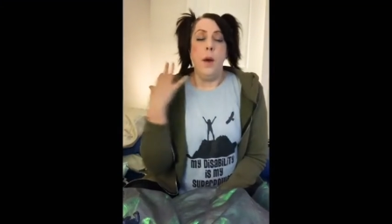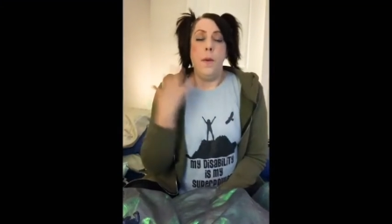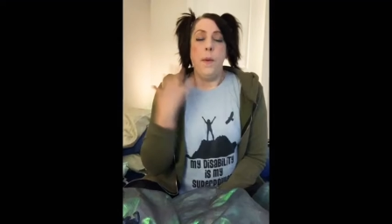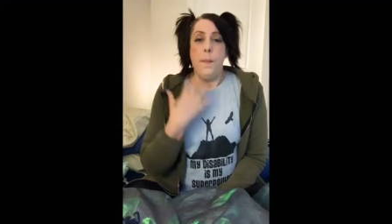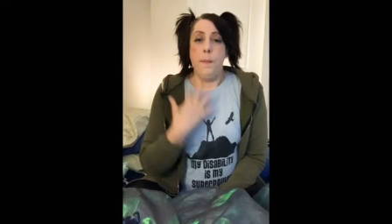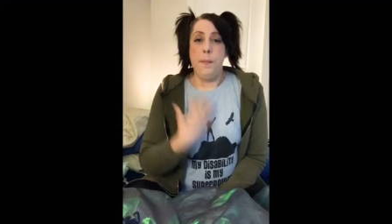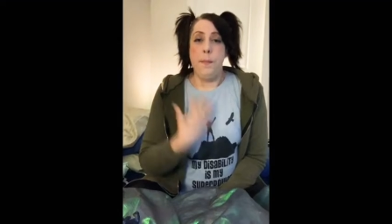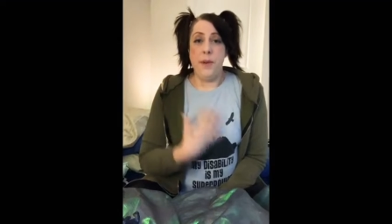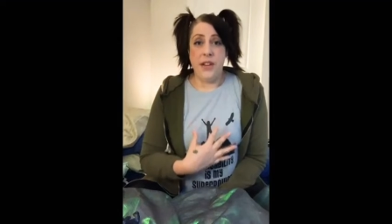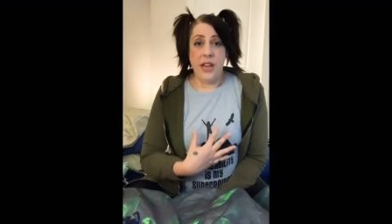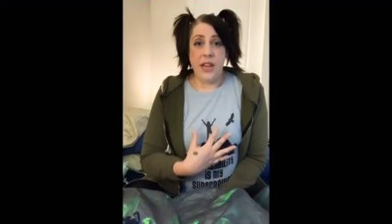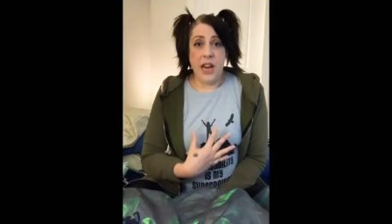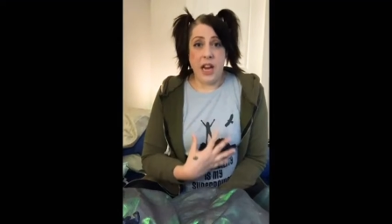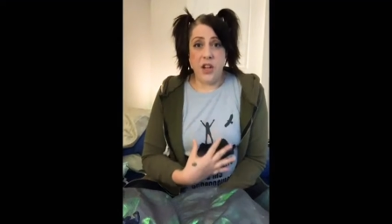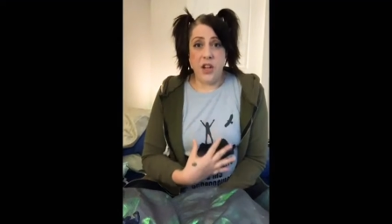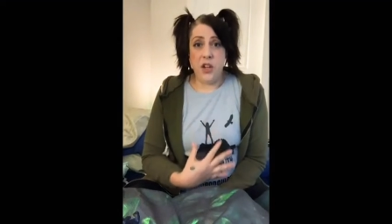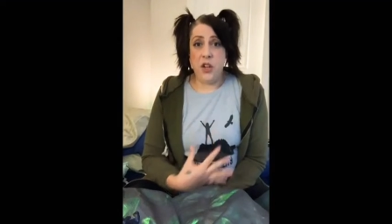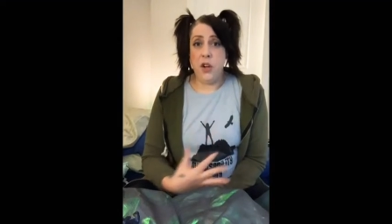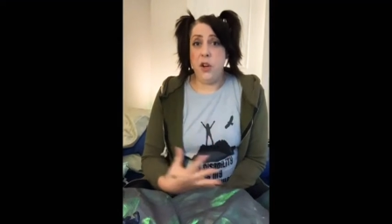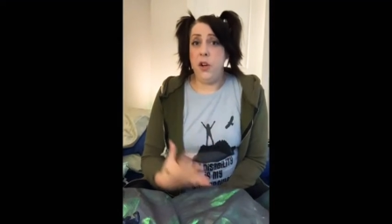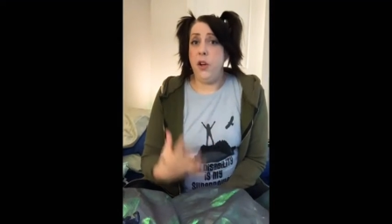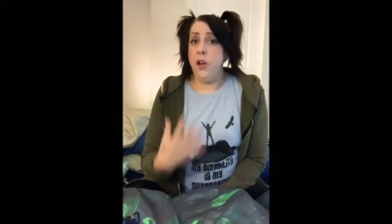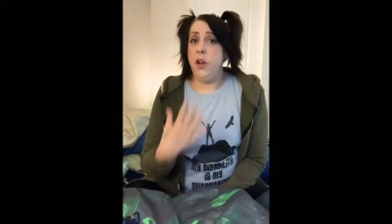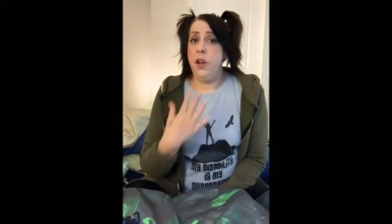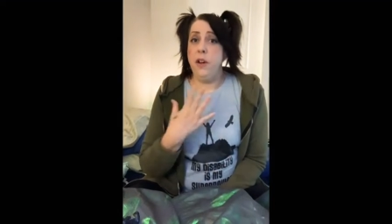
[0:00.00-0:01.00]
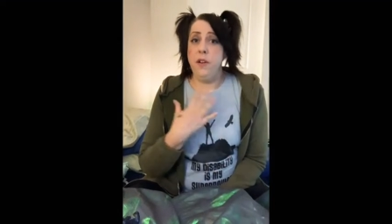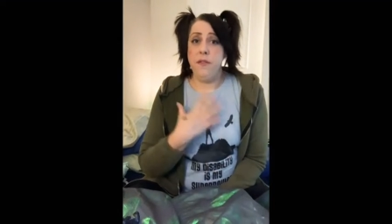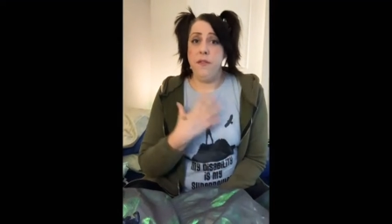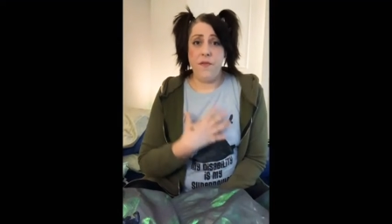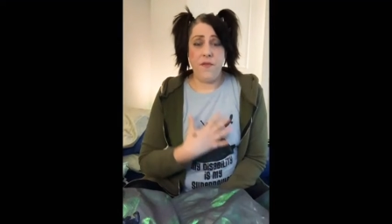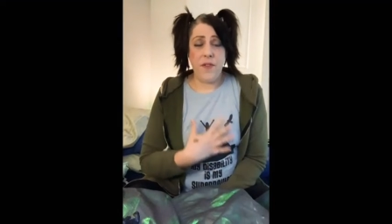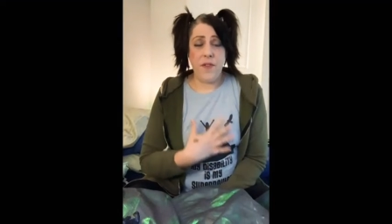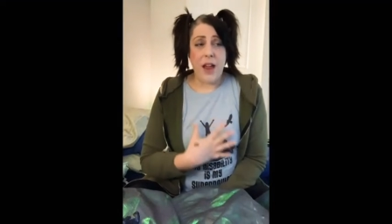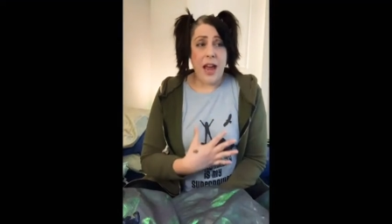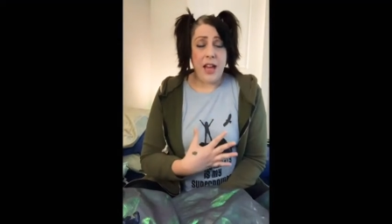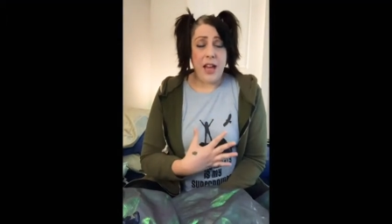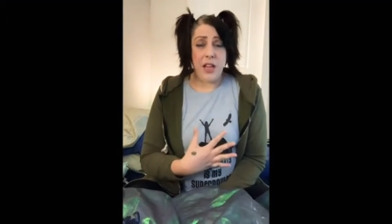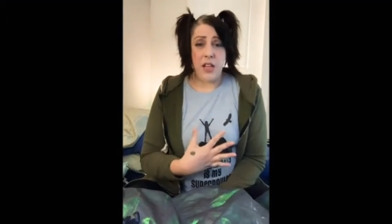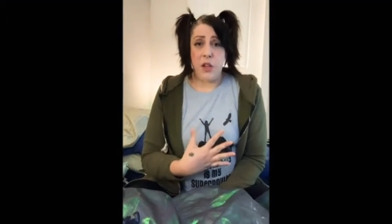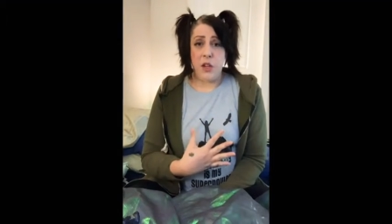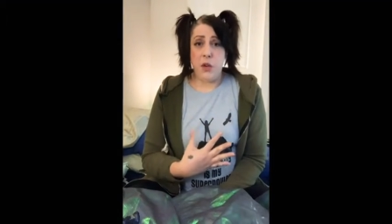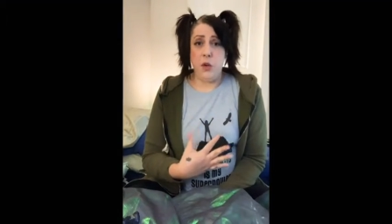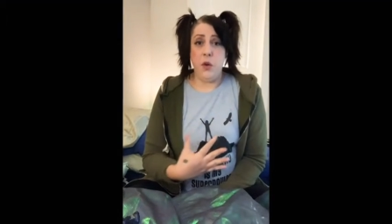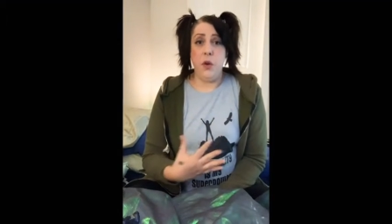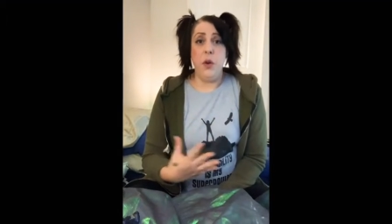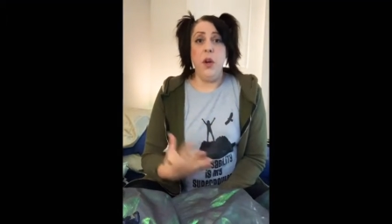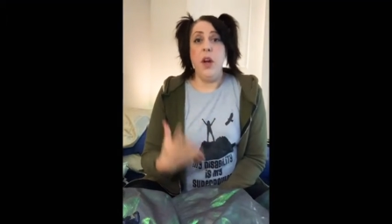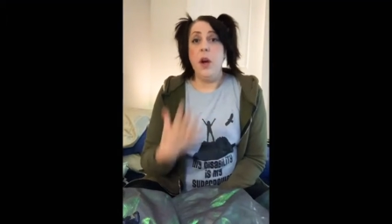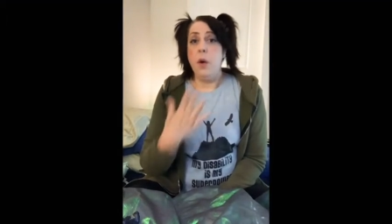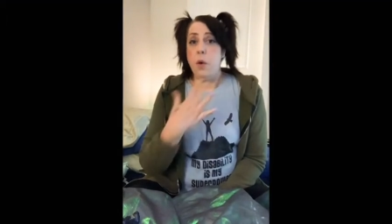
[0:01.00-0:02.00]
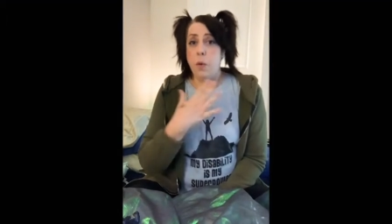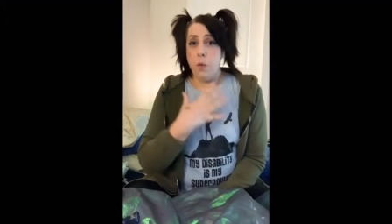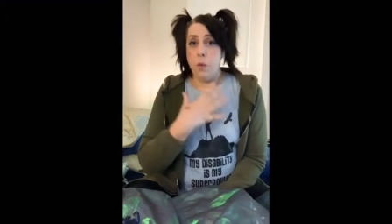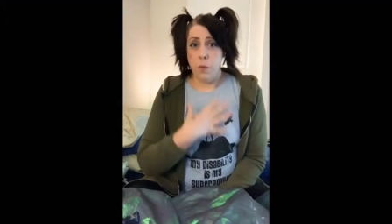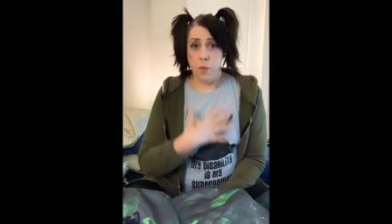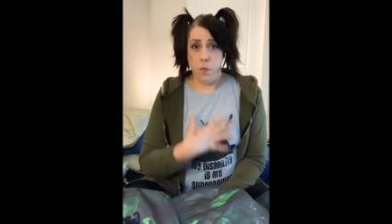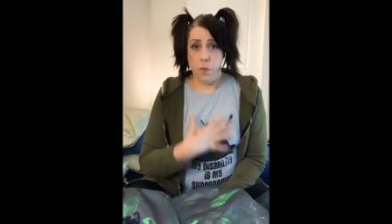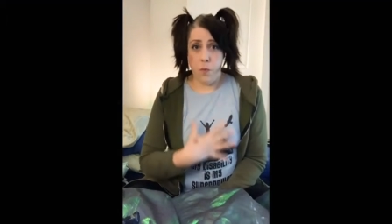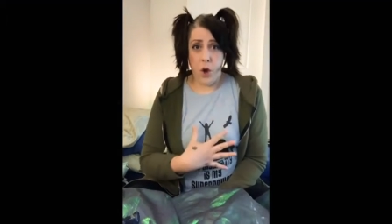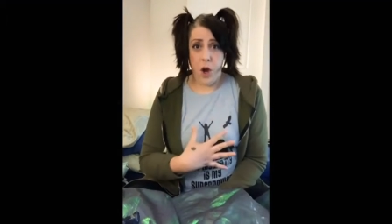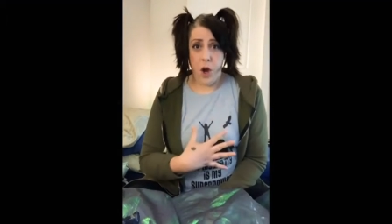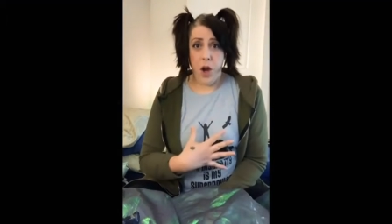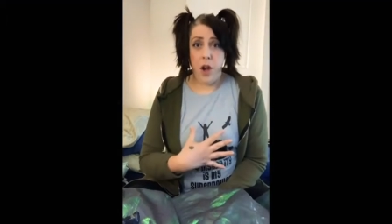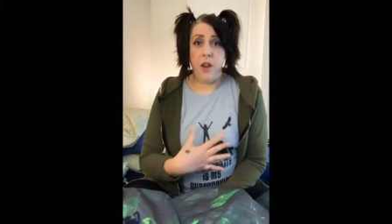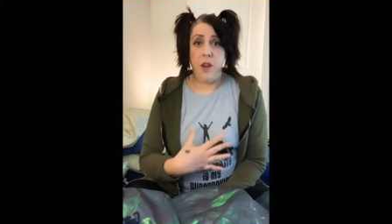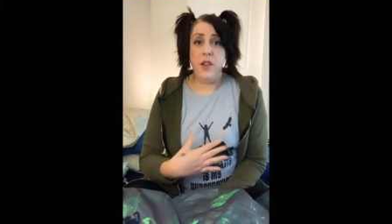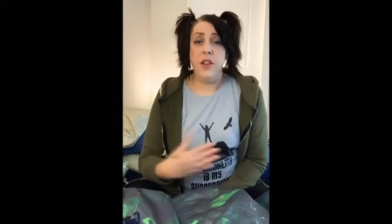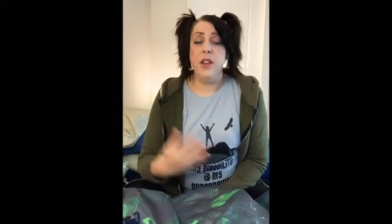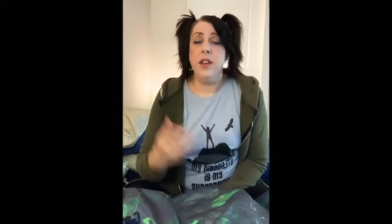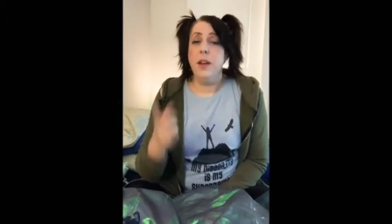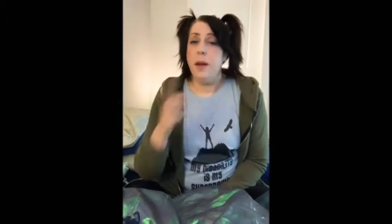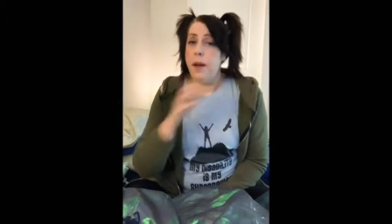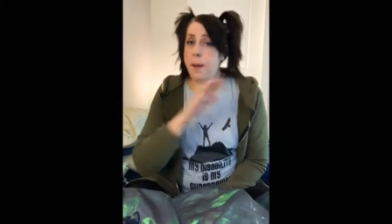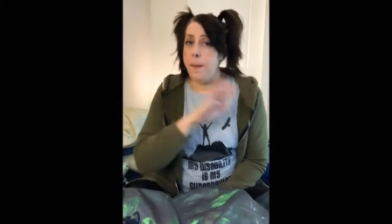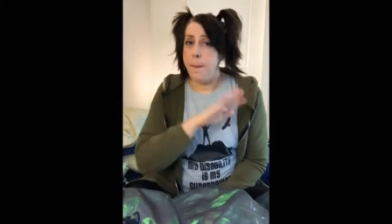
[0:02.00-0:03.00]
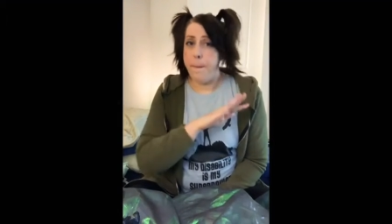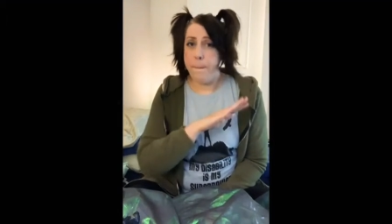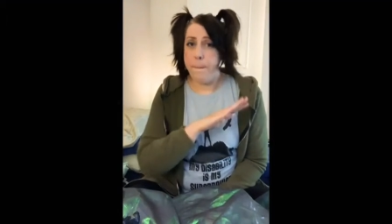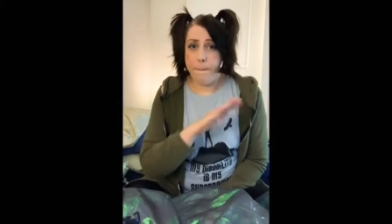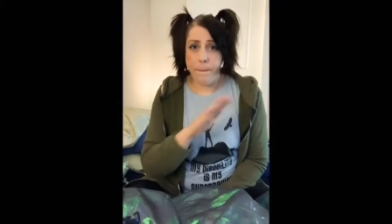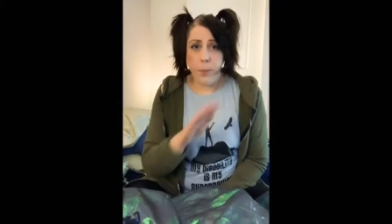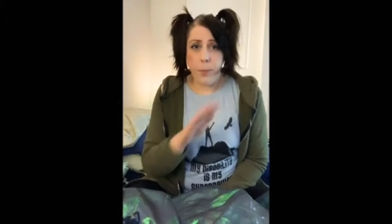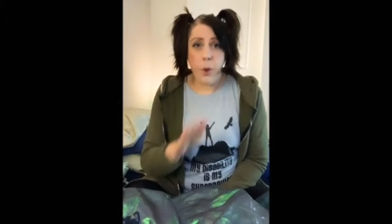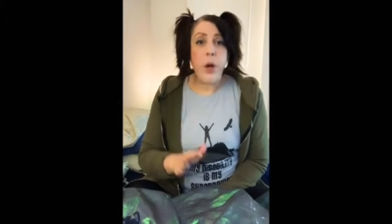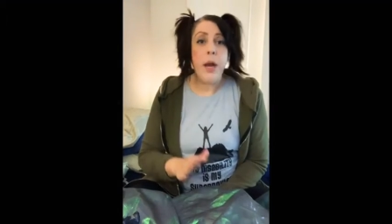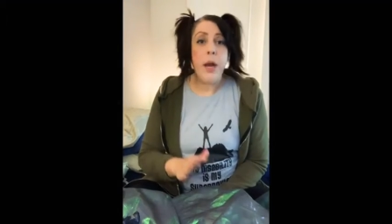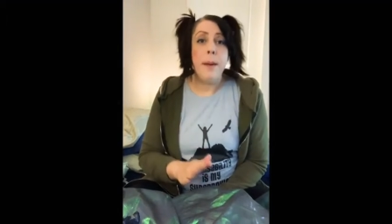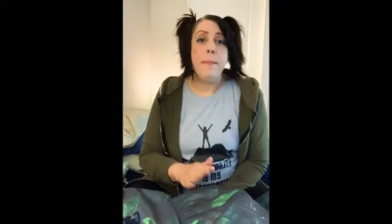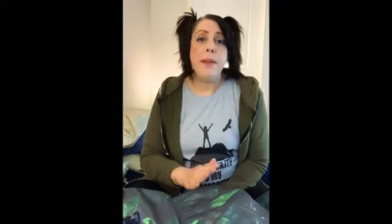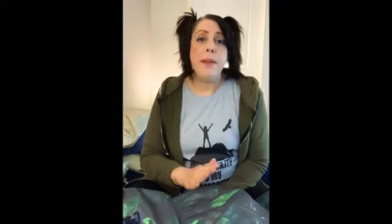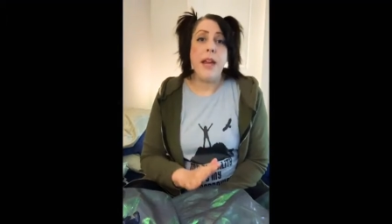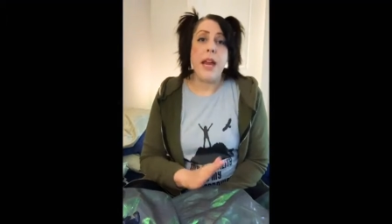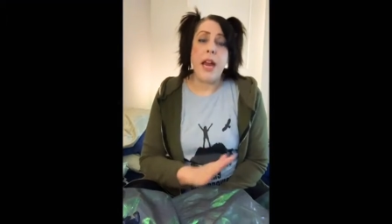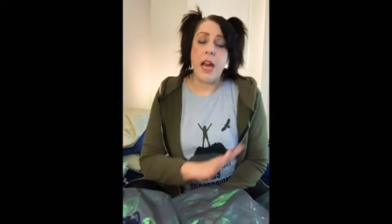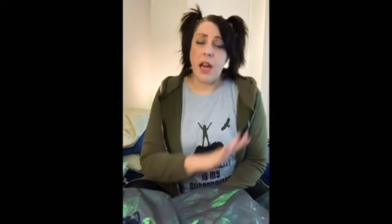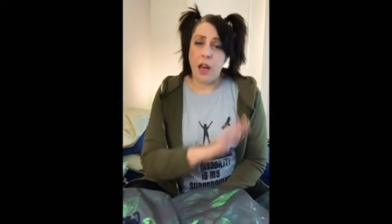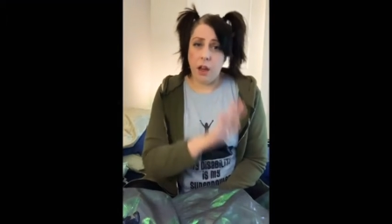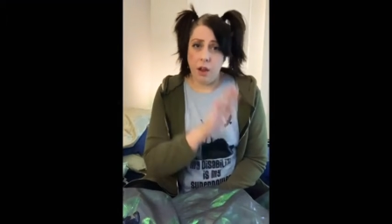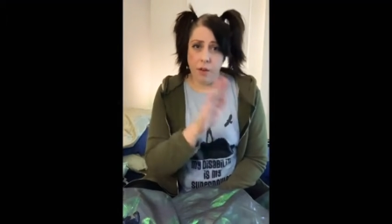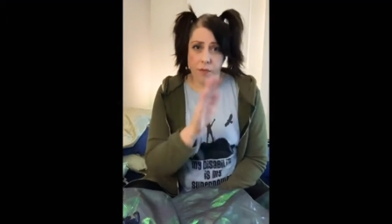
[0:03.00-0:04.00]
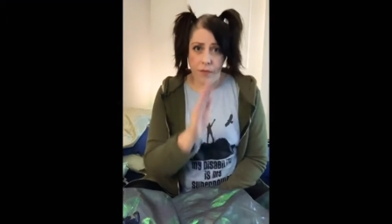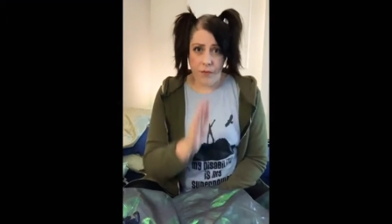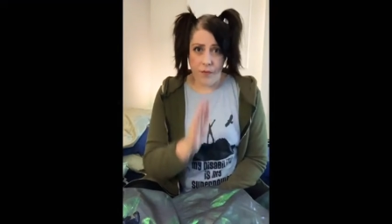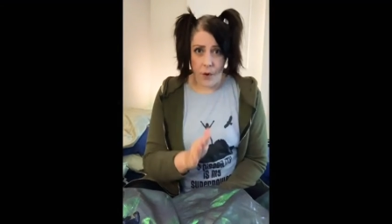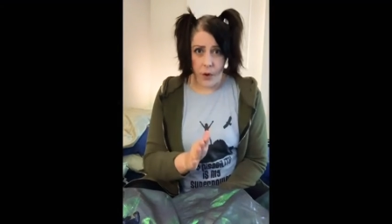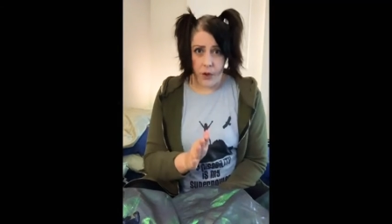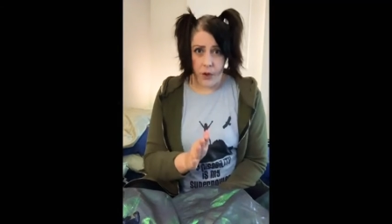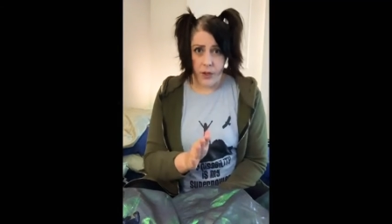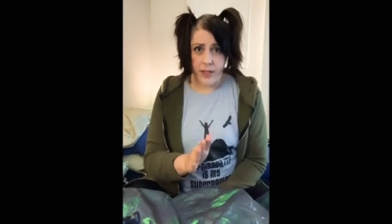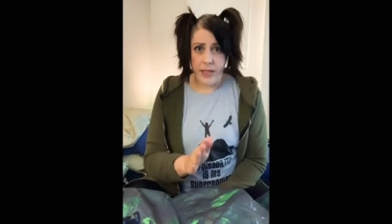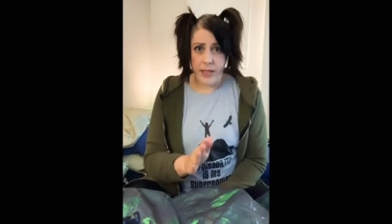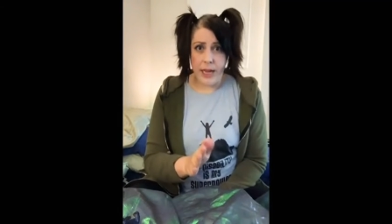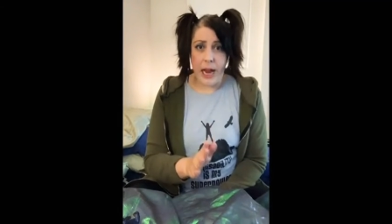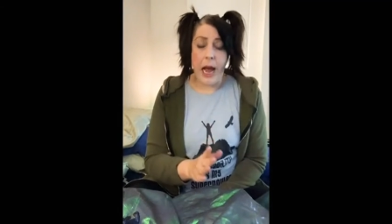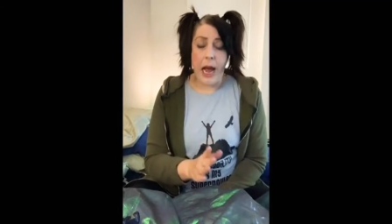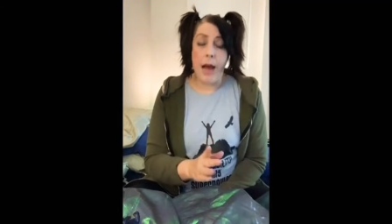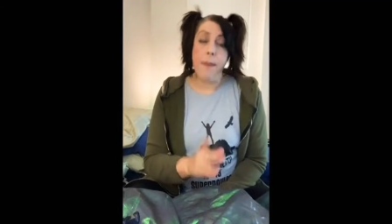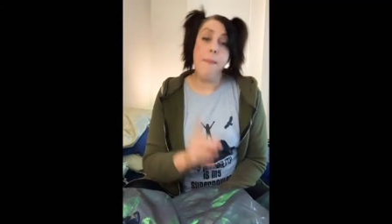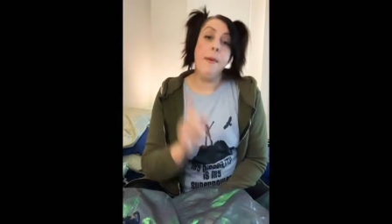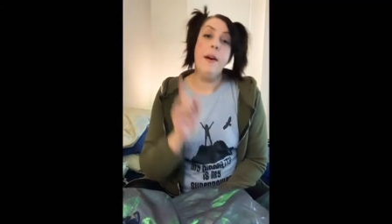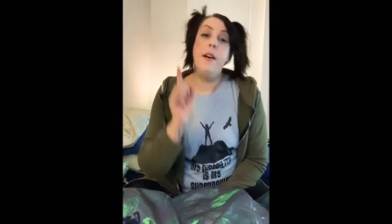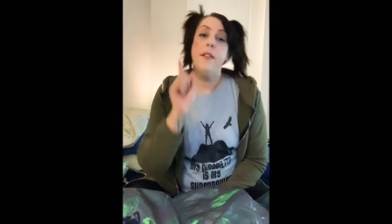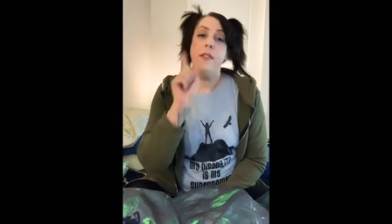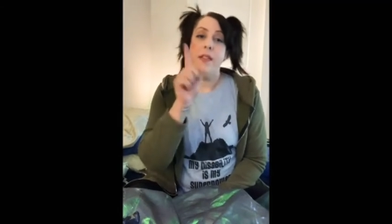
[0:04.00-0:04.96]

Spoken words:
potential, value, worth, point blank, full stop.